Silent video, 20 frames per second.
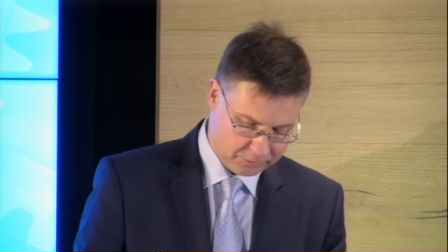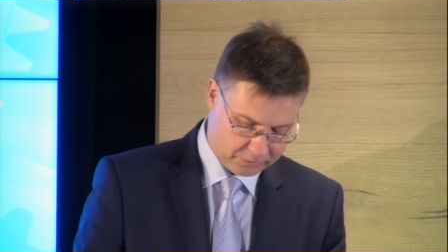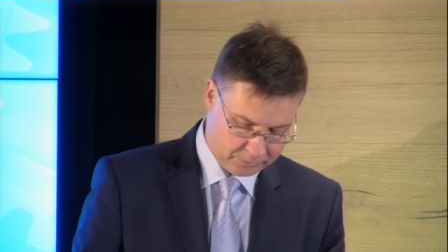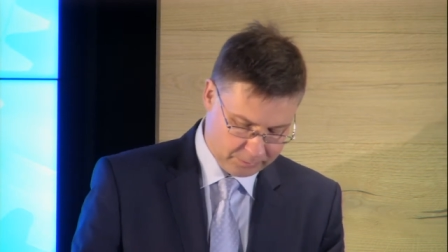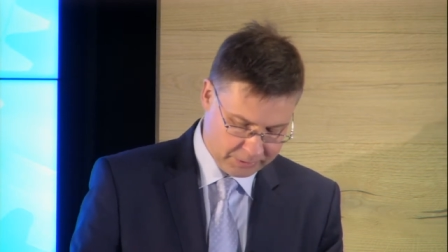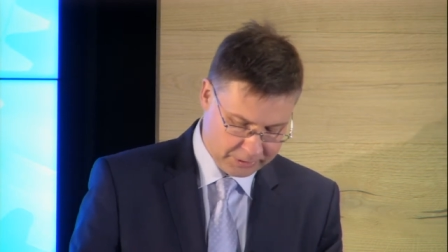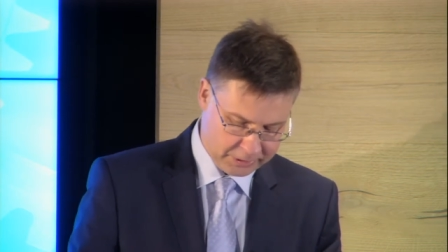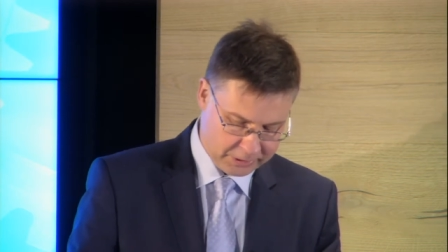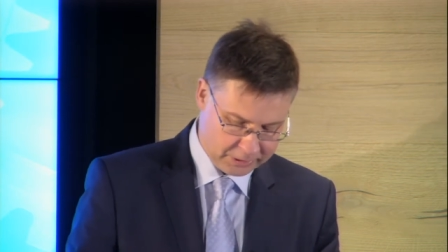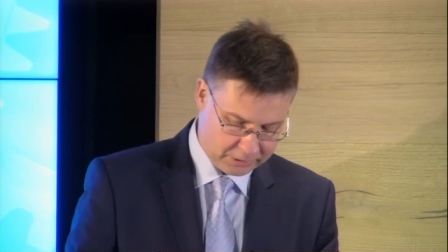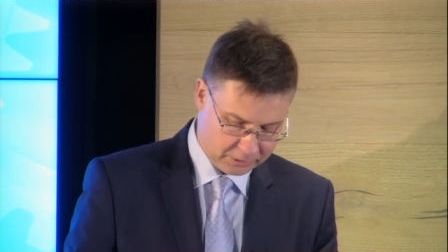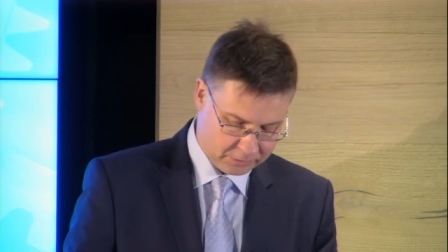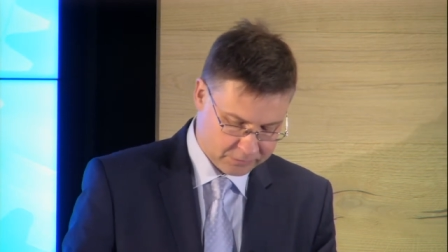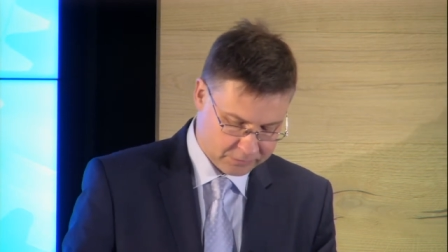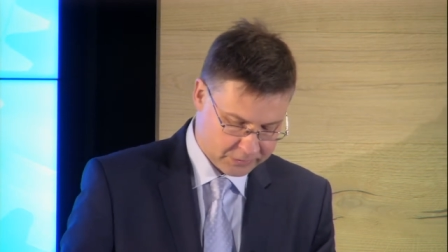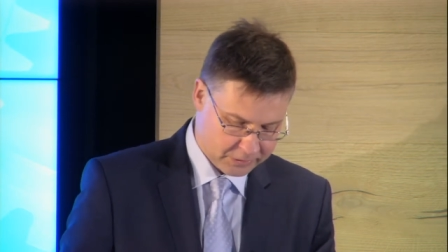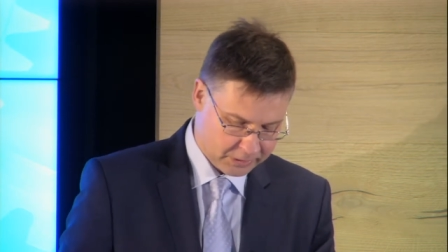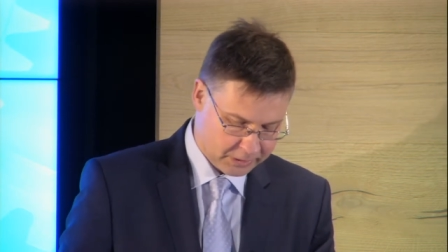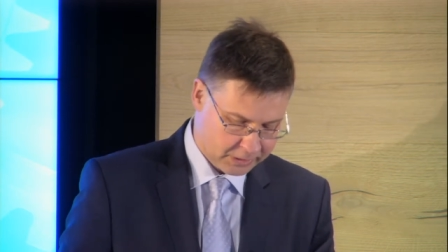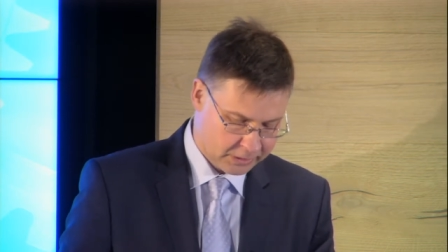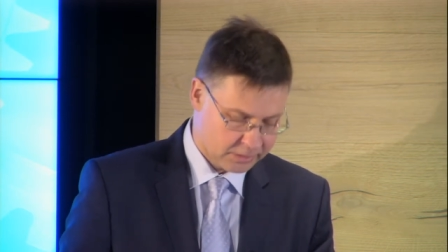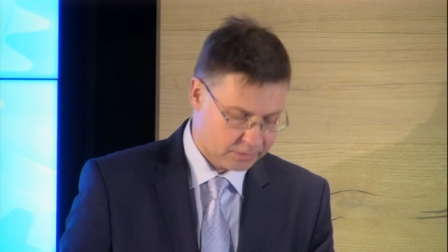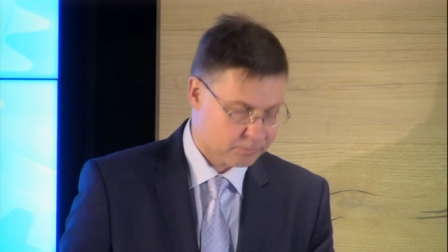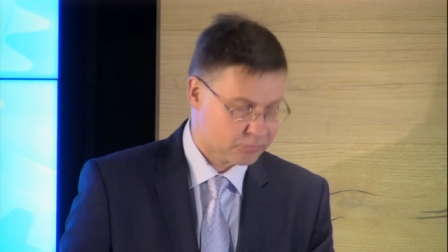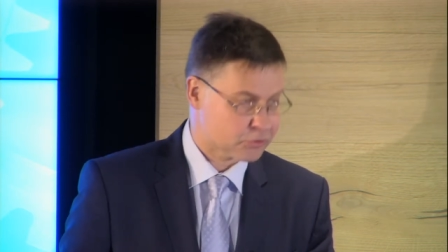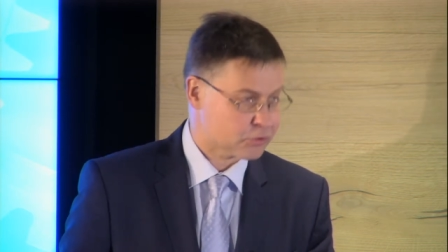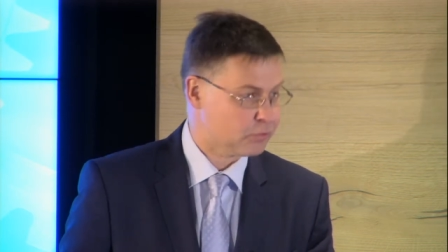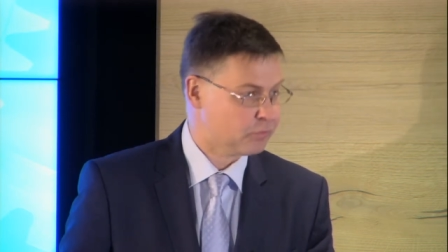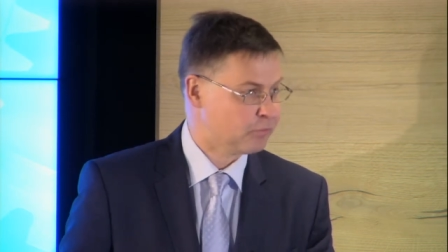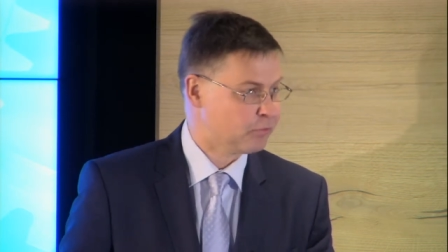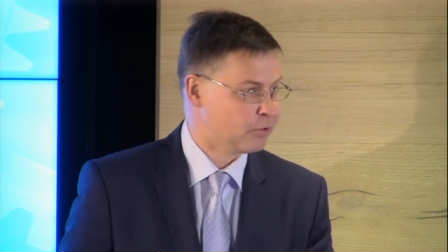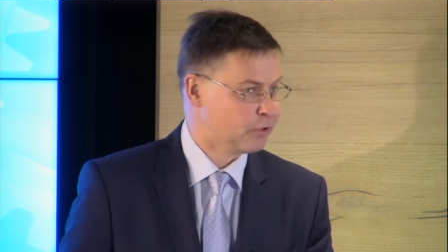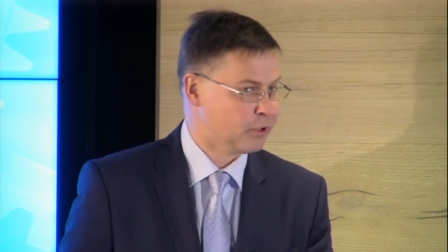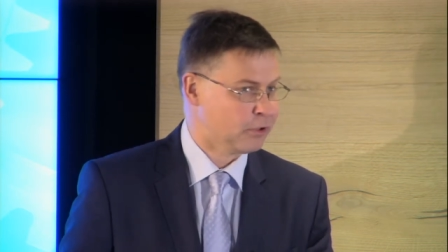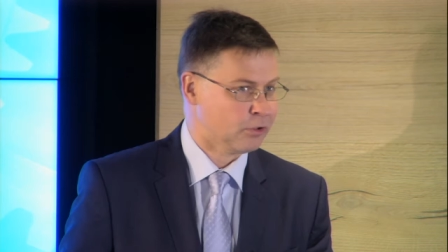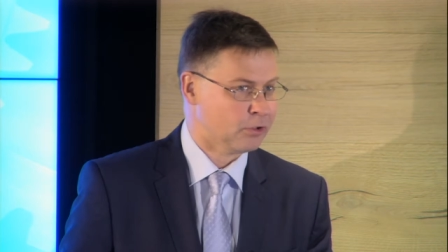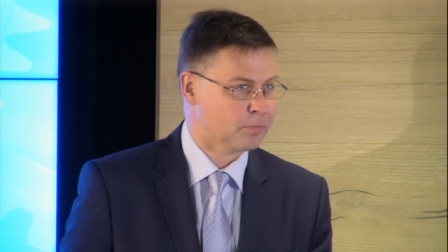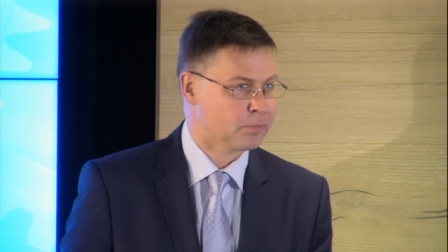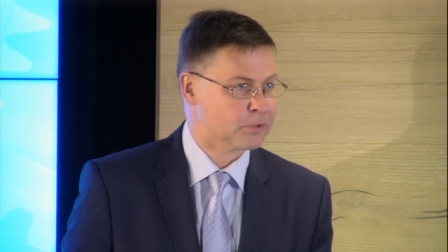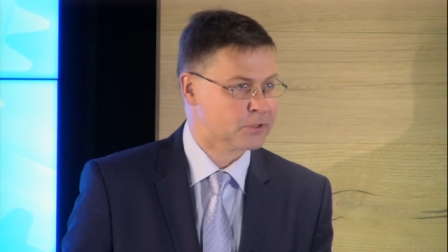many of the items of
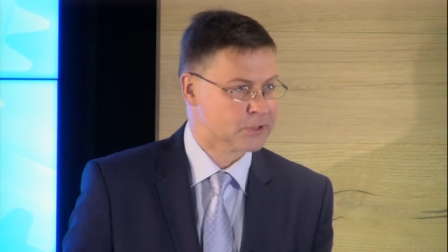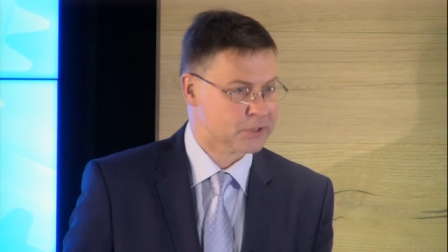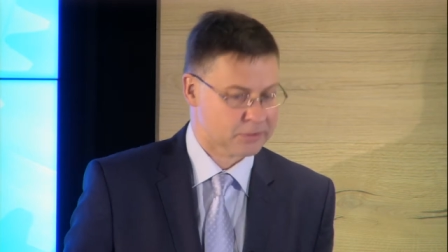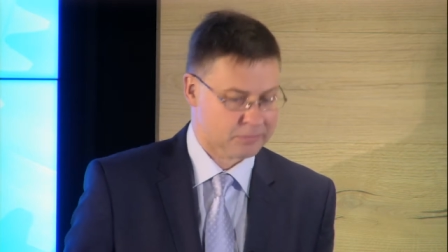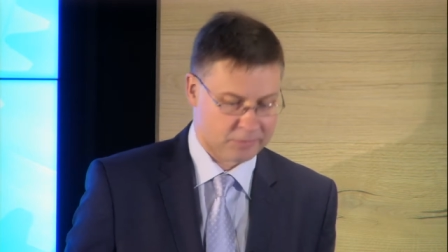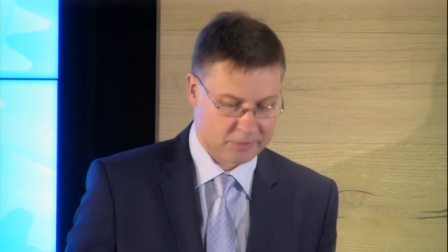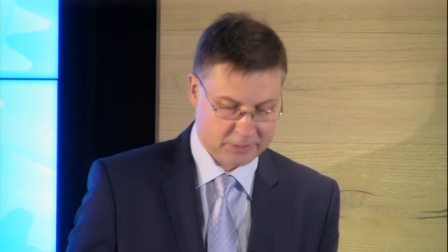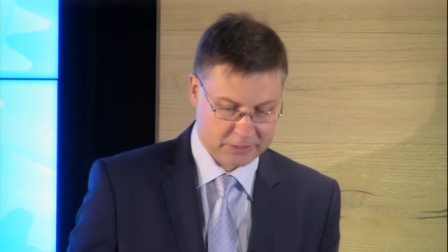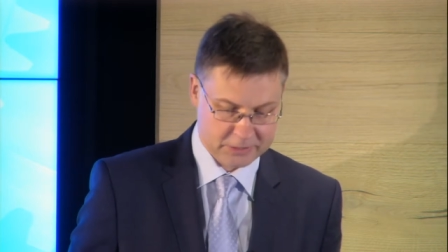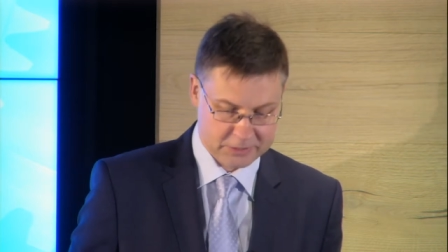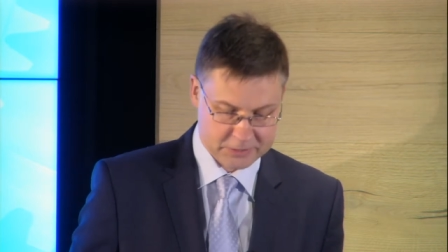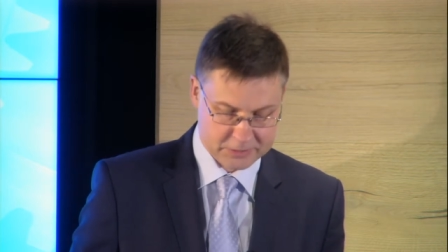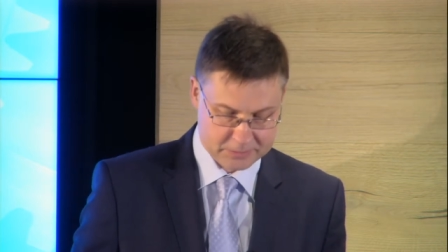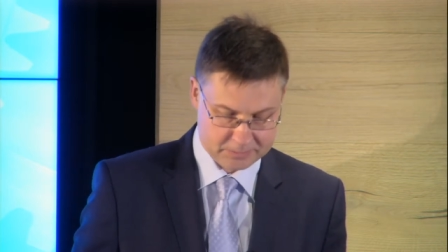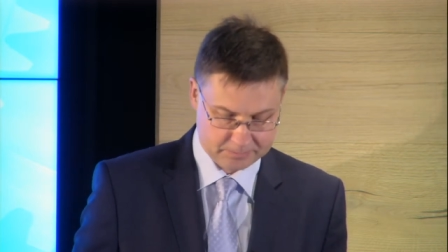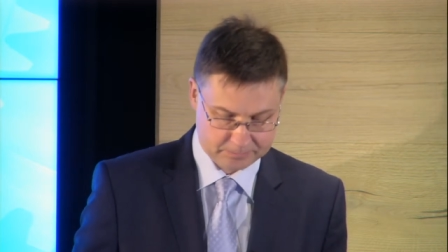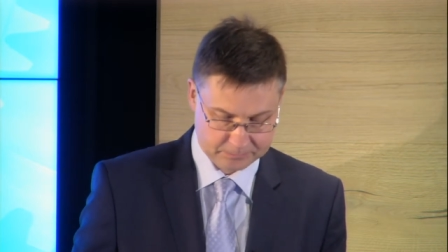EIOPA's advice.